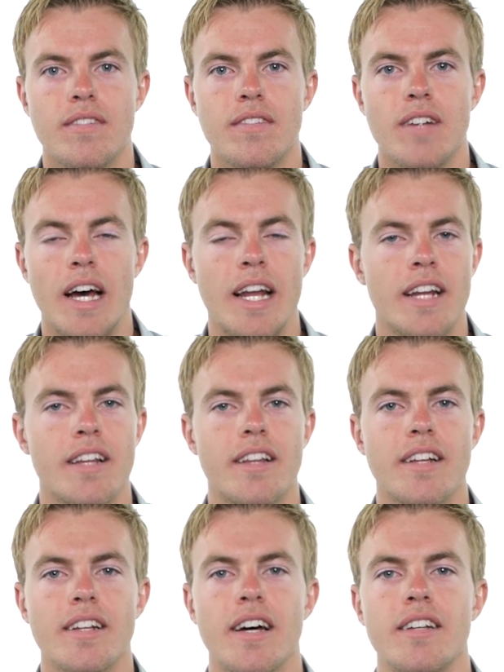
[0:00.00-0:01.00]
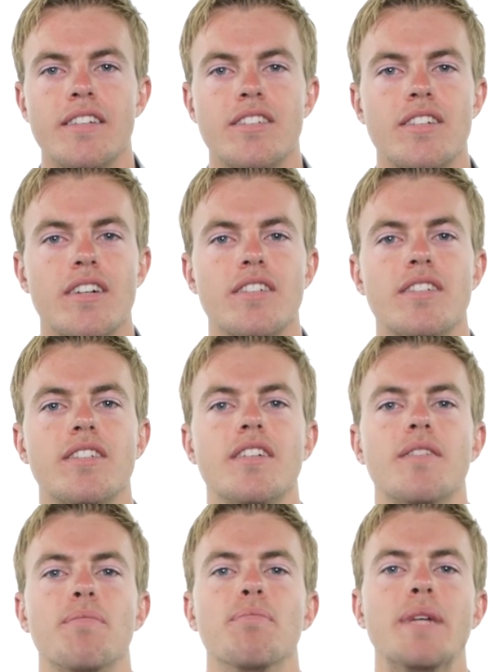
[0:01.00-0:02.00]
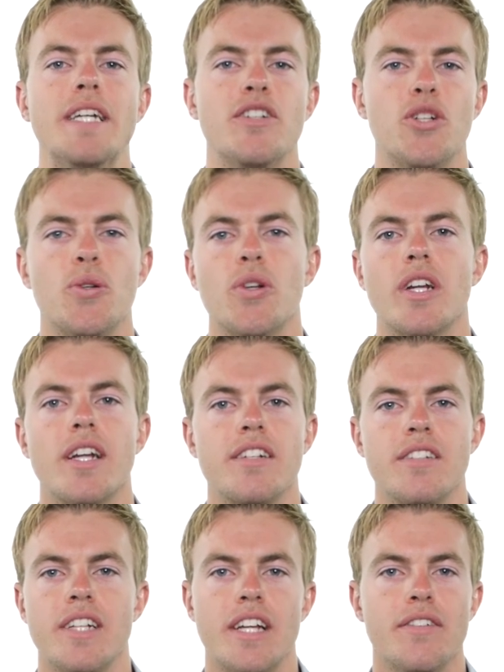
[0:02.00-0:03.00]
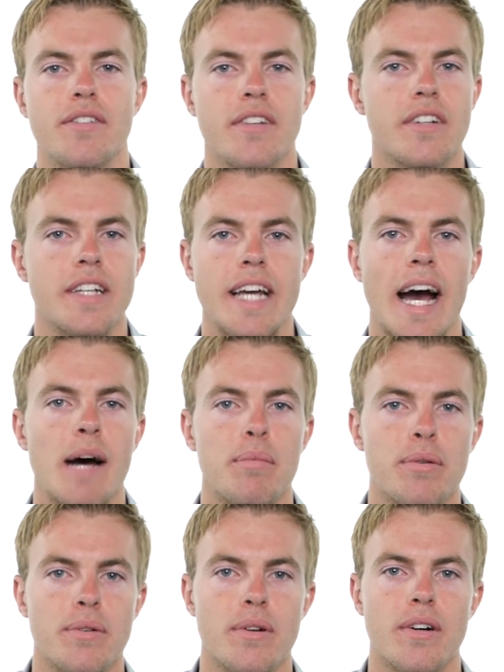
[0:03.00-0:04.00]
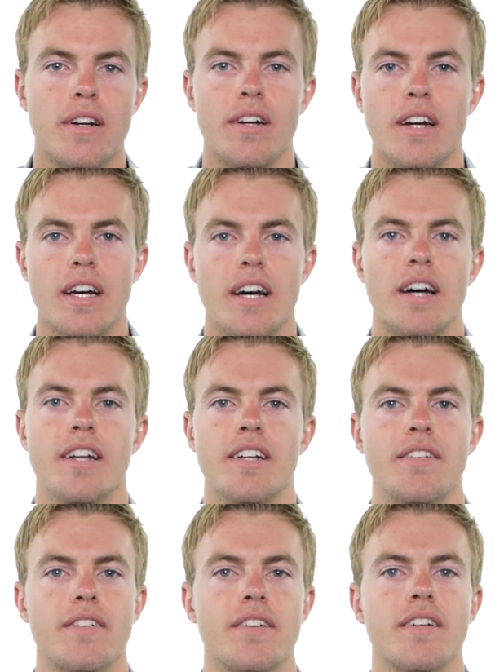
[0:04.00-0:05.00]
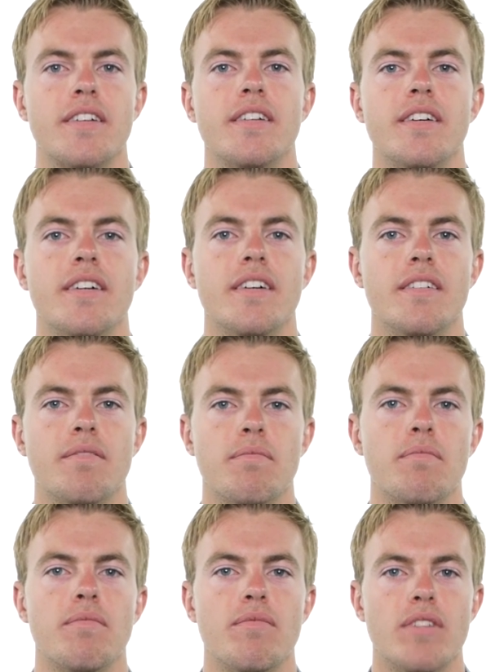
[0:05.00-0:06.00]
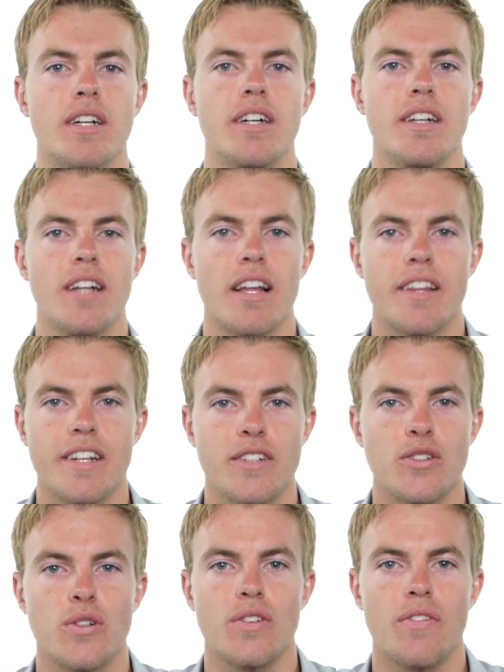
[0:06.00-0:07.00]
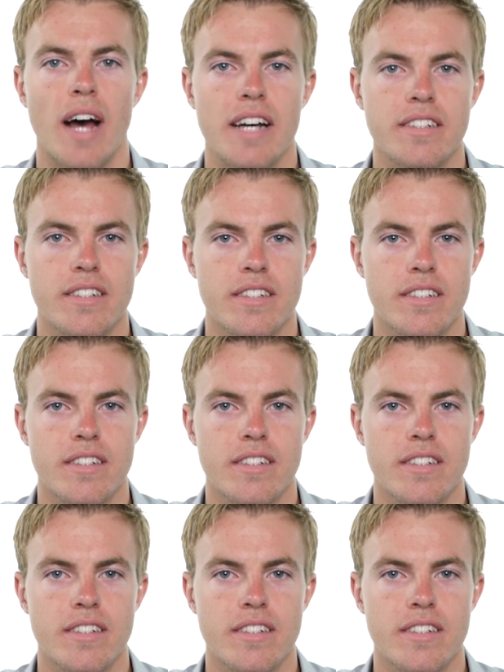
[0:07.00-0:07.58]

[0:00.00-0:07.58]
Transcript: And anything that starts to be intuited as an infinite gap or an infinite nothingness or vastness,